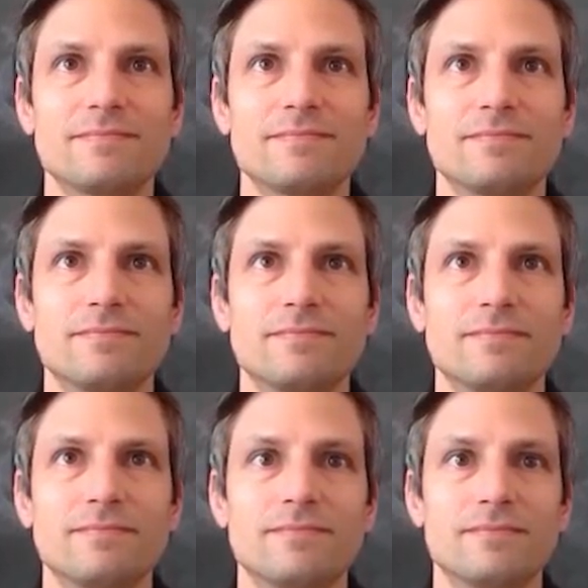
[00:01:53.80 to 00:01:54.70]

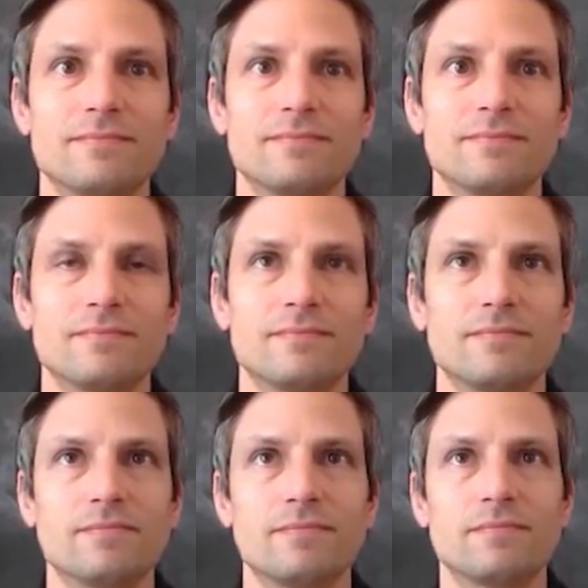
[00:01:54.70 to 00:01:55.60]

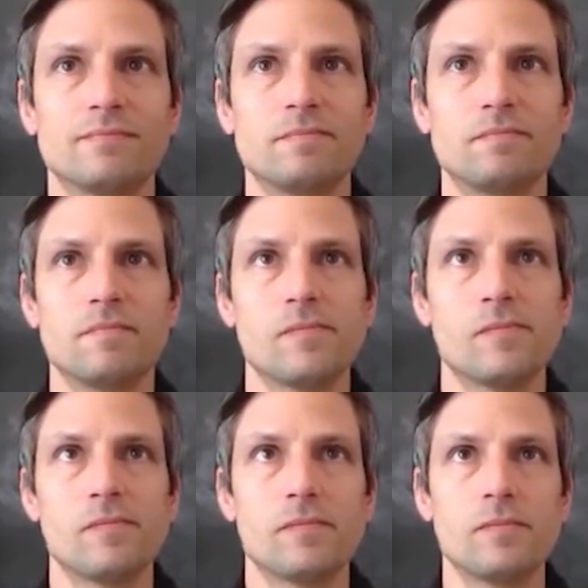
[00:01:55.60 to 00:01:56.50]

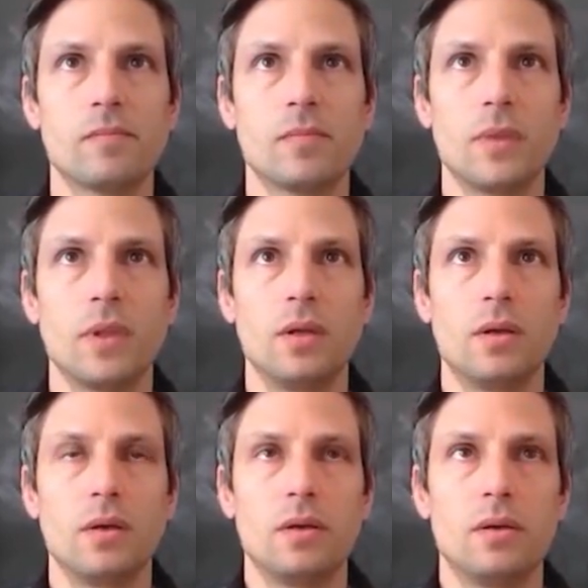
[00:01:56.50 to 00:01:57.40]

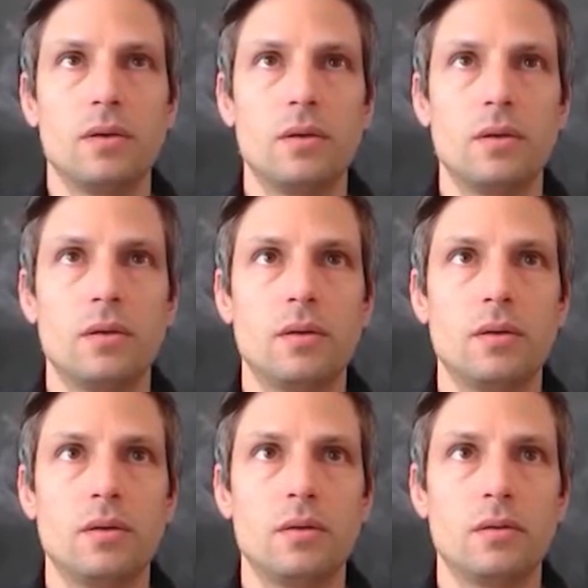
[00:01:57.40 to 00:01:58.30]

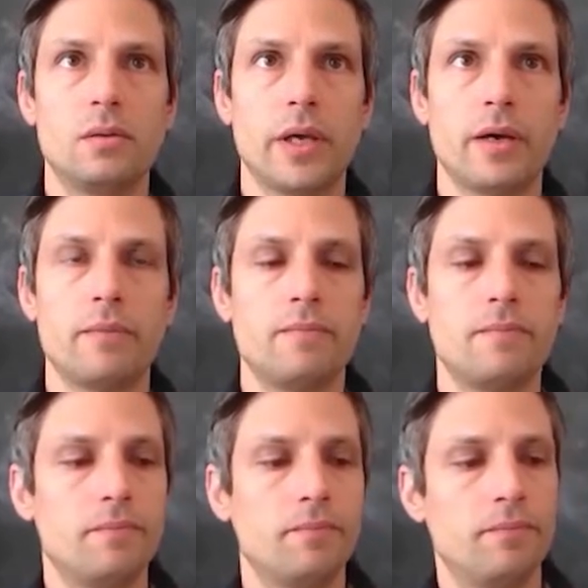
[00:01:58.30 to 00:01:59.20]

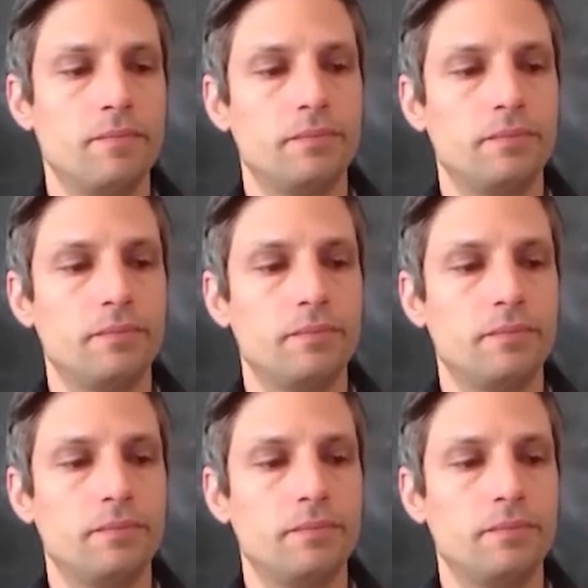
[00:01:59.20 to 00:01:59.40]
(silent)